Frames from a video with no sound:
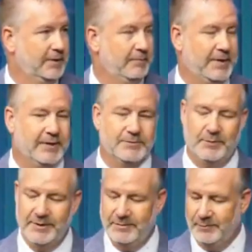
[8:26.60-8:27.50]
Because
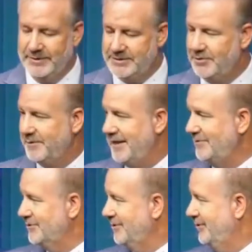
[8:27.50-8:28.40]
what, what is human
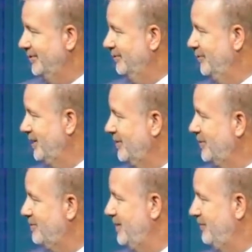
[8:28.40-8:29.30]
nature to do when we go
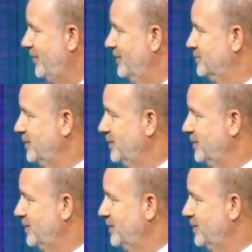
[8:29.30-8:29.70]
into pitfalls?